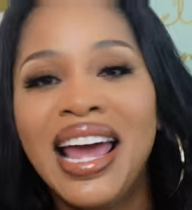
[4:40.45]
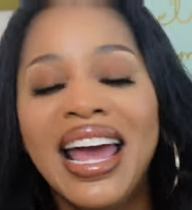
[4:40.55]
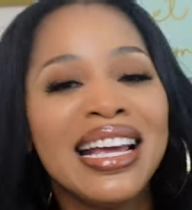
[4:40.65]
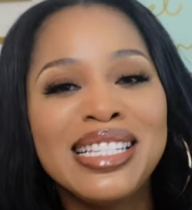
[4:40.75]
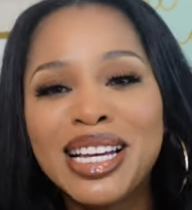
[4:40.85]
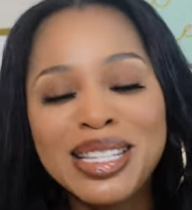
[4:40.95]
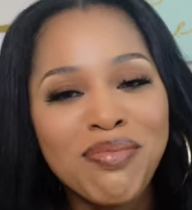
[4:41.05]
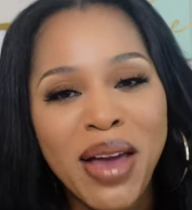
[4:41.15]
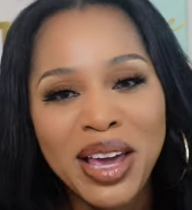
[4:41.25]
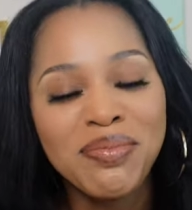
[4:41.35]
it doesn't
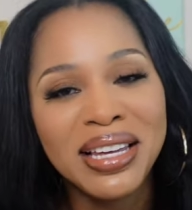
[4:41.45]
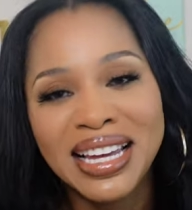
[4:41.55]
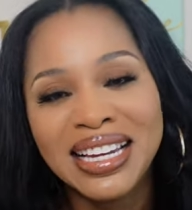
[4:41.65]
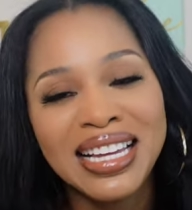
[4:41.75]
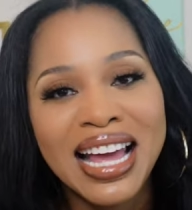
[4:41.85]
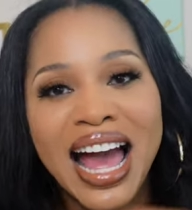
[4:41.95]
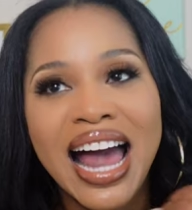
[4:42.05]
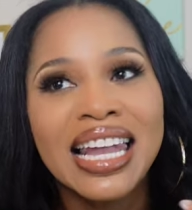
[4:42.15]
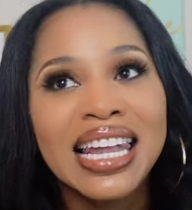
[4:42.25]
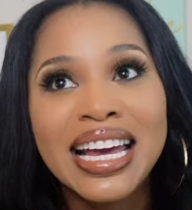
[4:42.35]
make me any
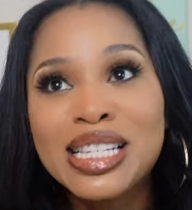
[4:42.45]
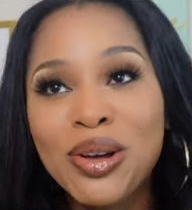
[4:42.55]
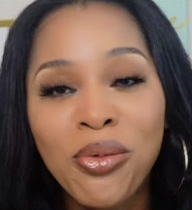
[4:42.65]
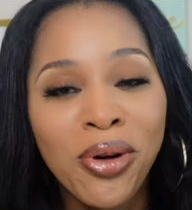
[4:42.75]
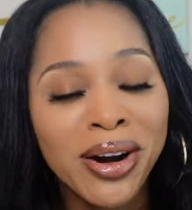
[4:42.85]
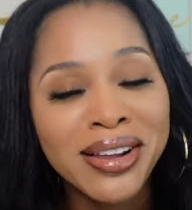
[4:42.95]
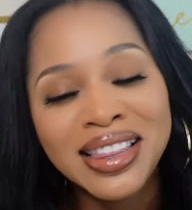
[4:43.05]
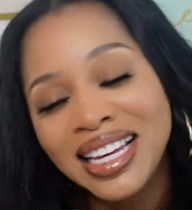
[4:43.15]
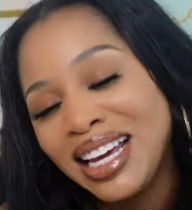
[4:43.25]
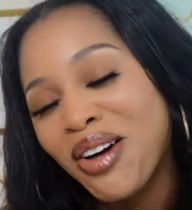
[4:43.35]
less
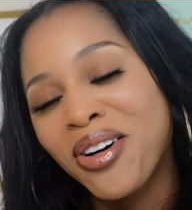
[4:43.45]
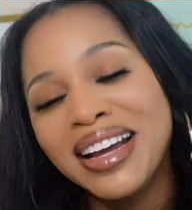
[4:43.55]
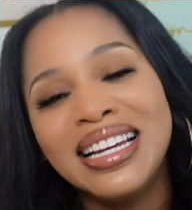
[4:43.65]
worthy or